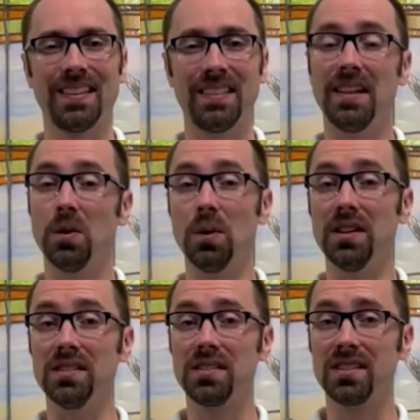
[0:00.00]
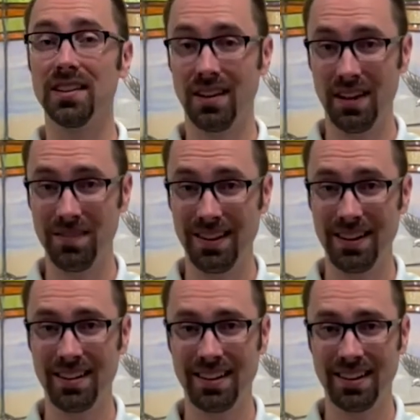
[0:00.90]
There was
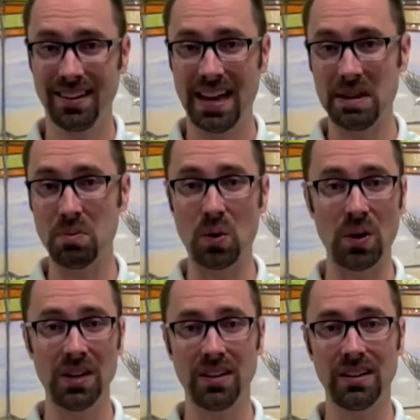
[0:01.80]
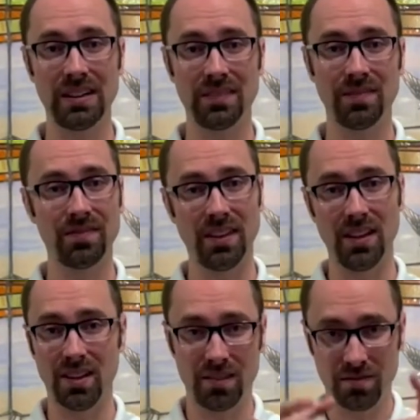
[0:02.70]
evening and morning,
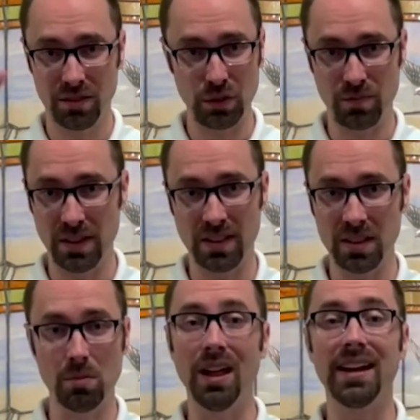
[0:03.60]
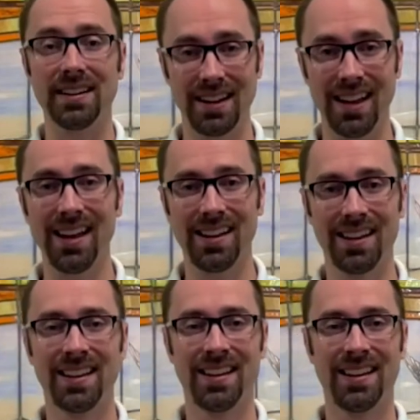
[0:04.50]
the fill-in-the-blank day.
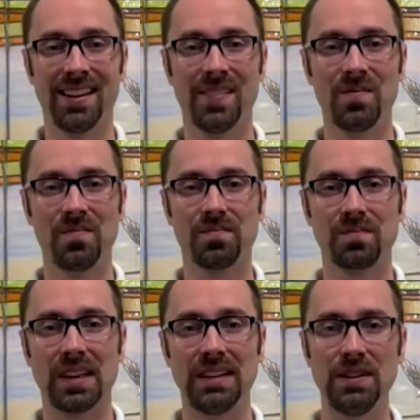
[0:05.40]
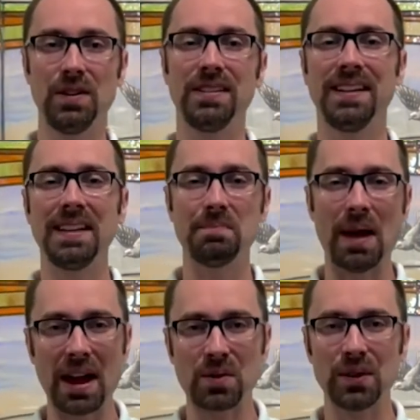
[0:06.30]
Do you notice anything
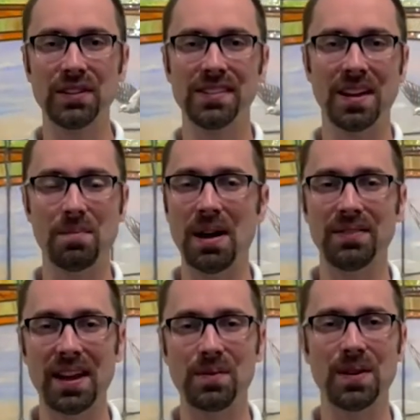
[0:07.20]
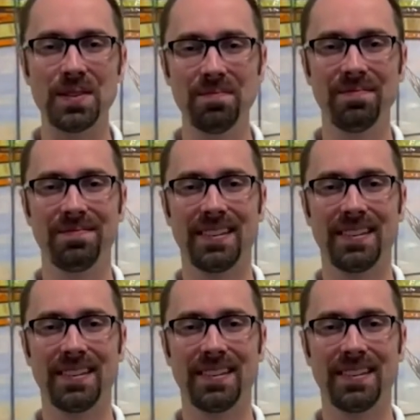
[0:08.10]
backwards about that rhythm?